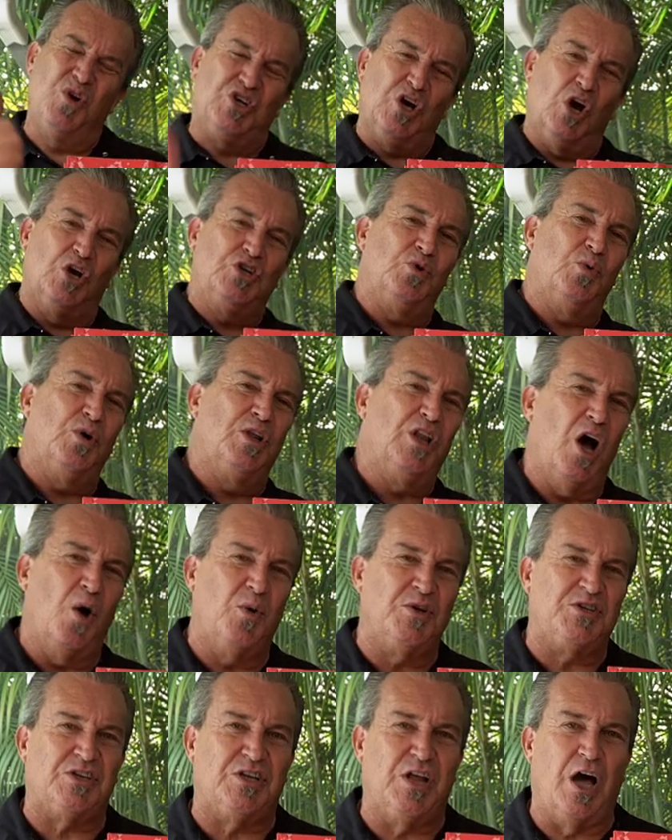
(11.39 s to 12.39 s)
showed you a low
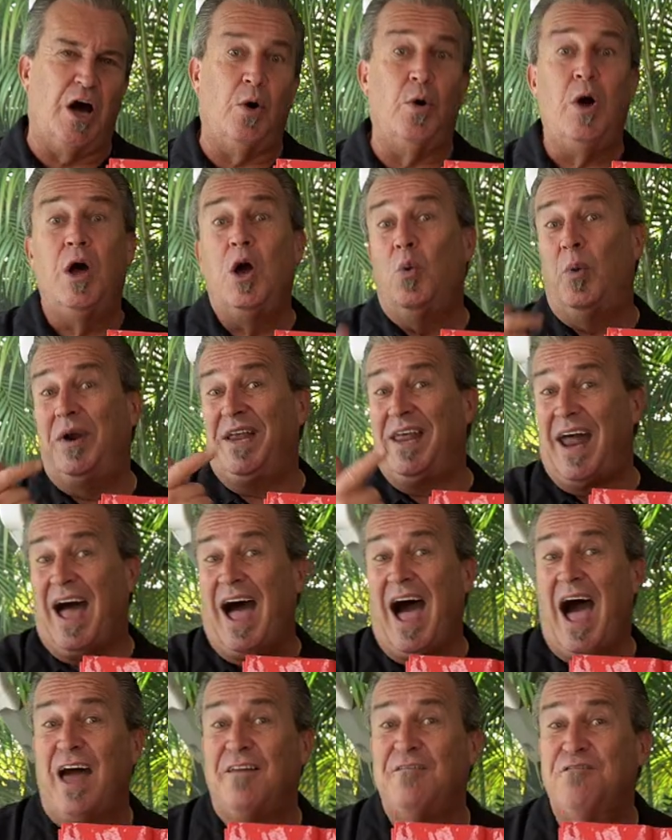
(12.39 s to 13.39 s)
and slow. We did a
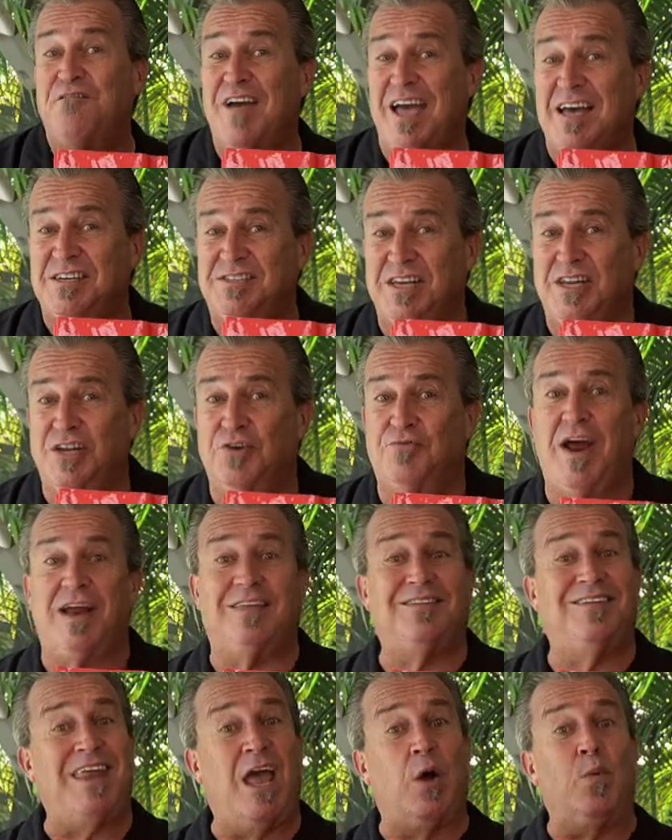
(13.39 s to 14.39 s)
hot and fast indirect.
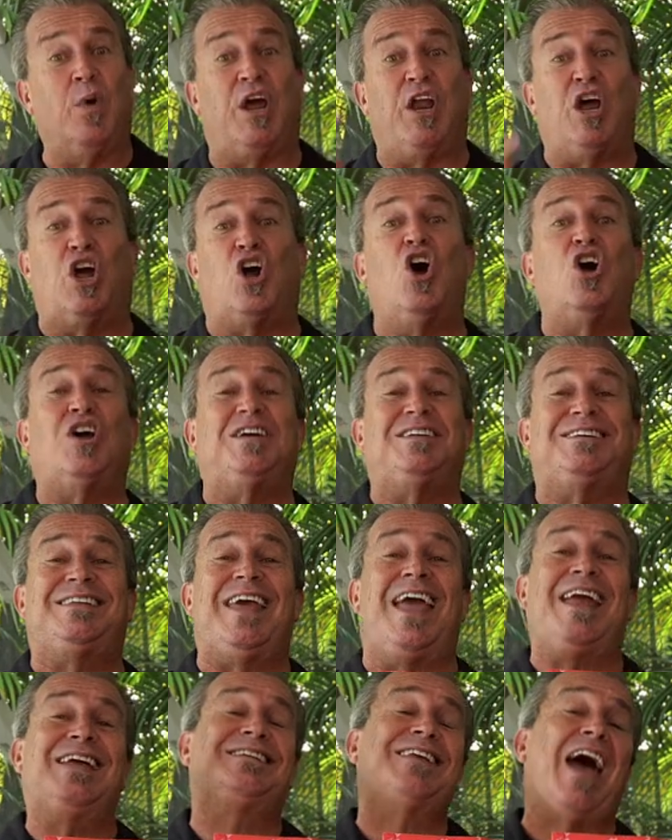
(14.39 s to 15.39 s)
Today we're gonna cook a
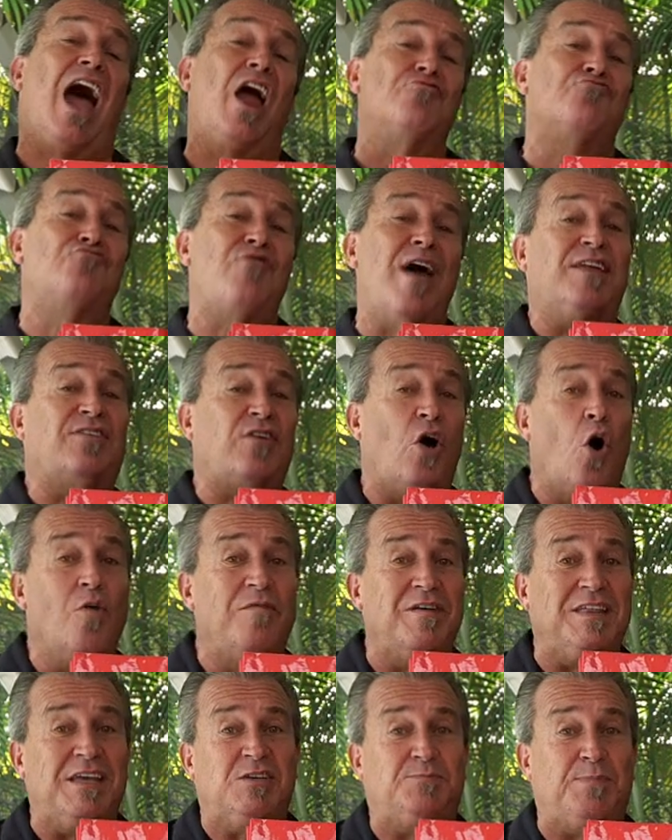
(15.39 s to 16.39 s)
steak direct over
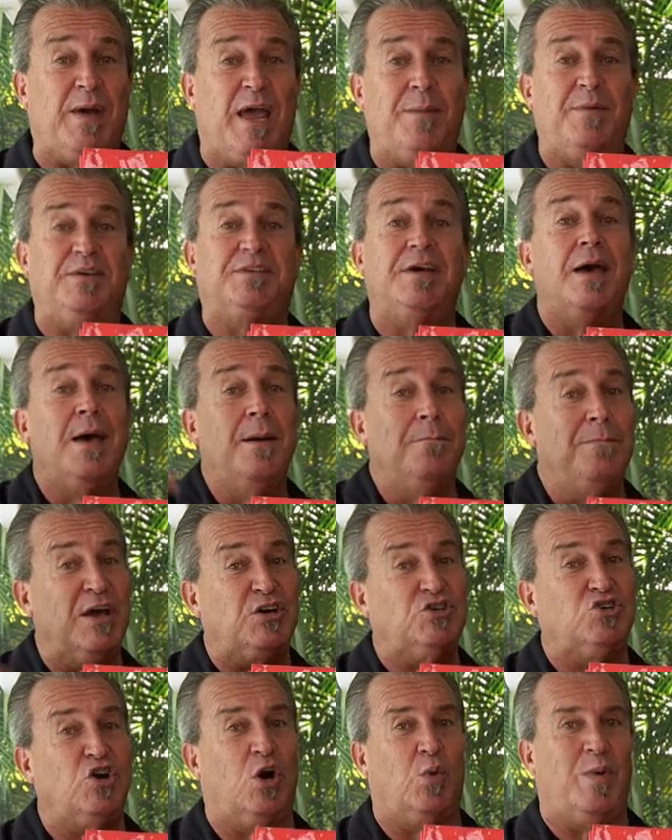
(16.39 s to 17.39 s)
these babies. Make
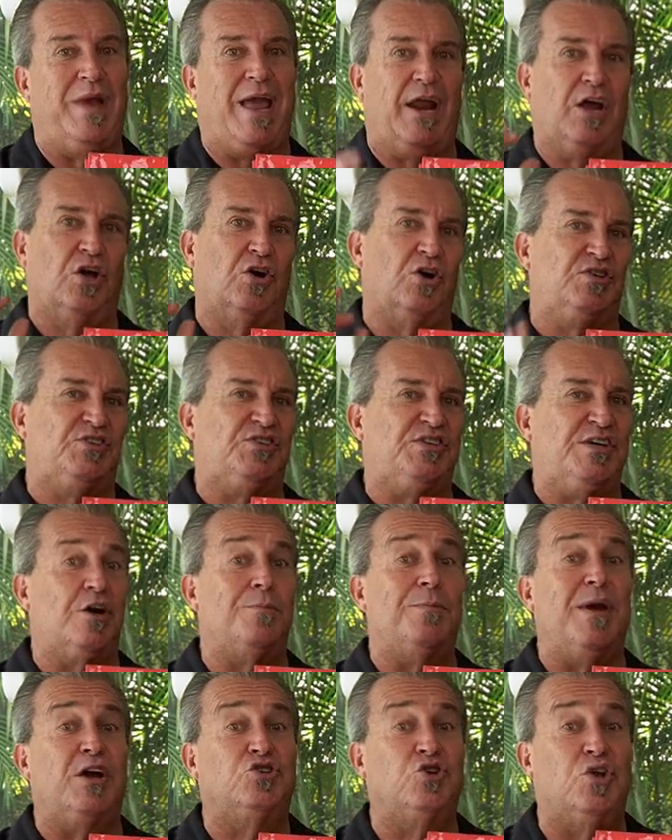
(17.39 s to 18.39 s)
sure that we get a good sear,
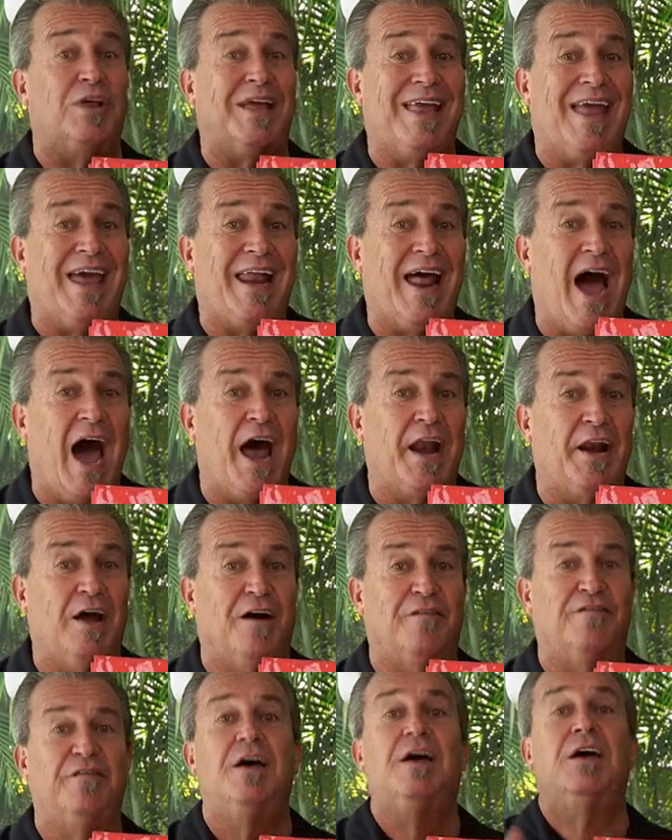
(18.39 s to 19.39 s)
make sure they can get hot
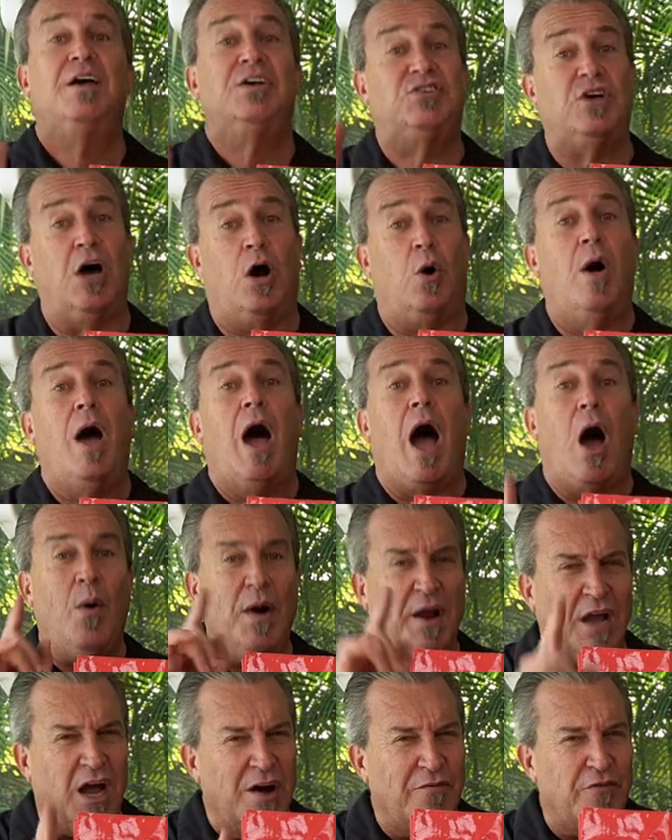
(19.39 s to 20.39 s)
enough. So, I wanna
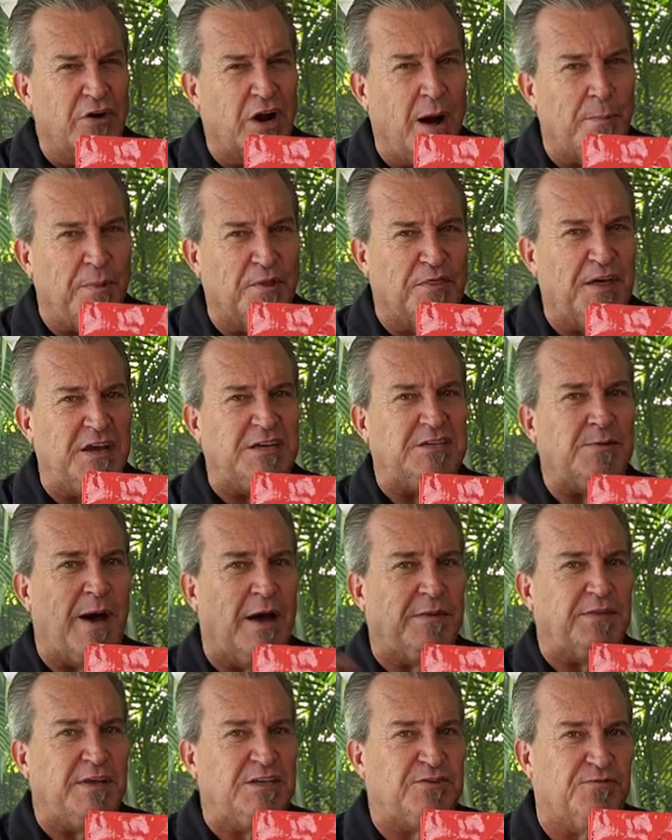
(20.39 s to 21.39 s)
cover a couple things
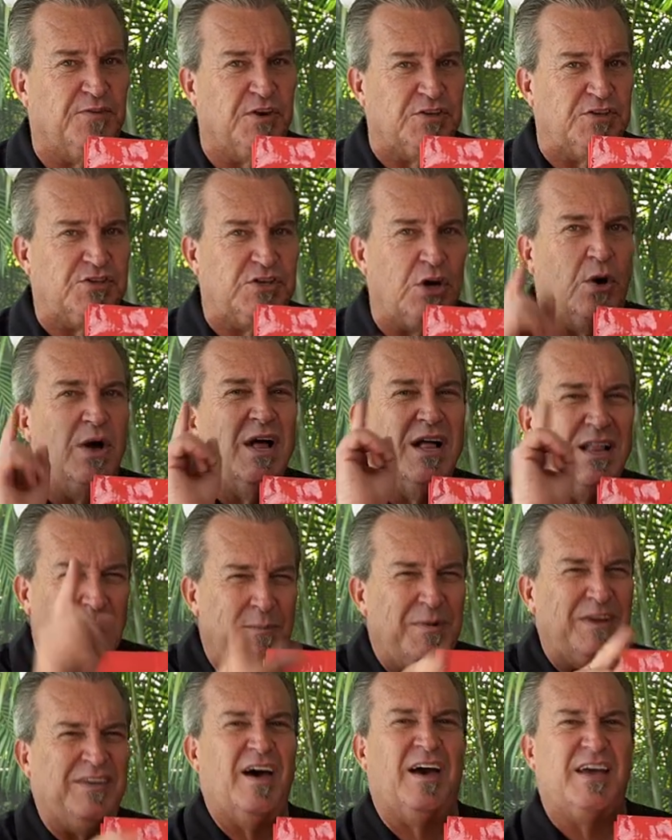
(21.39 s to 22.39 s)
about these first. So, let
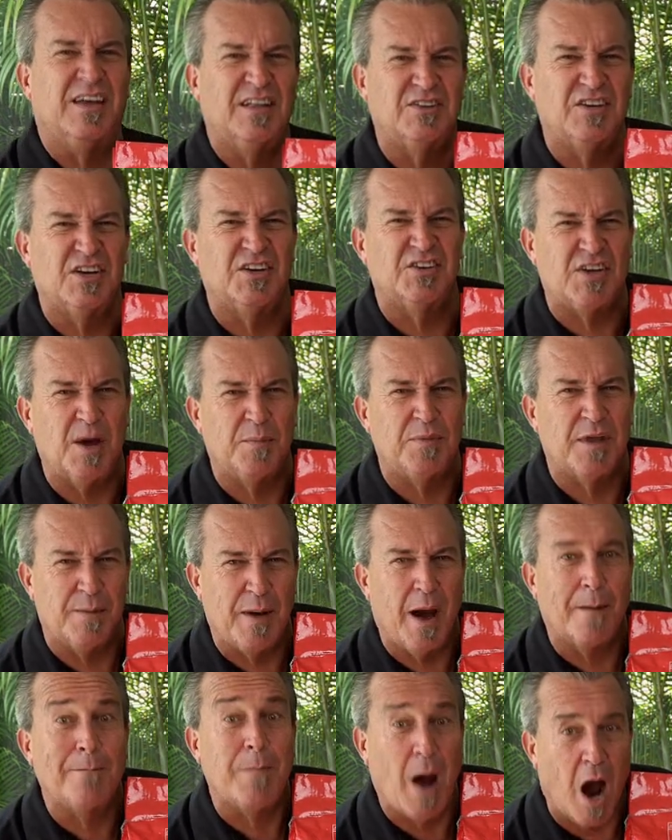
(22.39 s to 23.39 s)
me tell you a little something
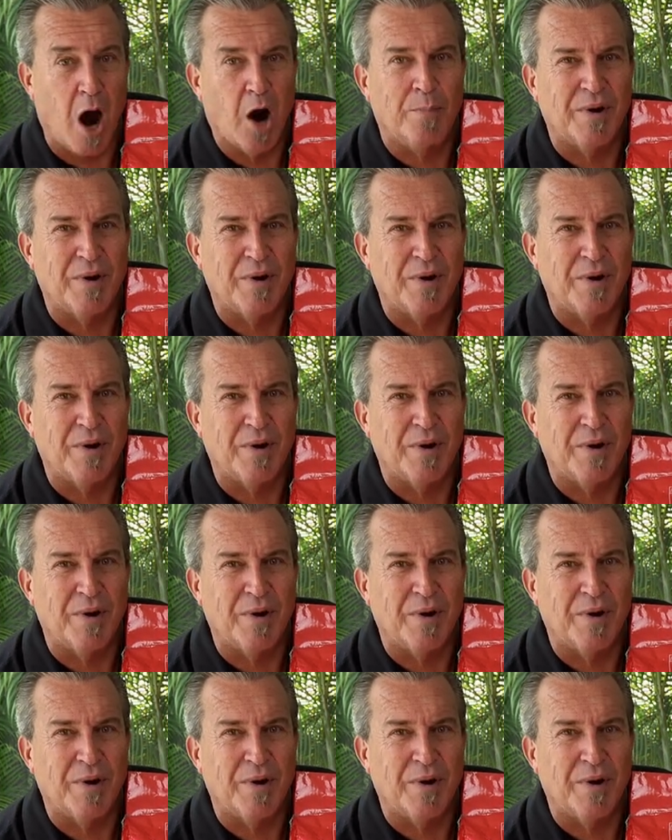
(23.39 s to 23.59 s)
about our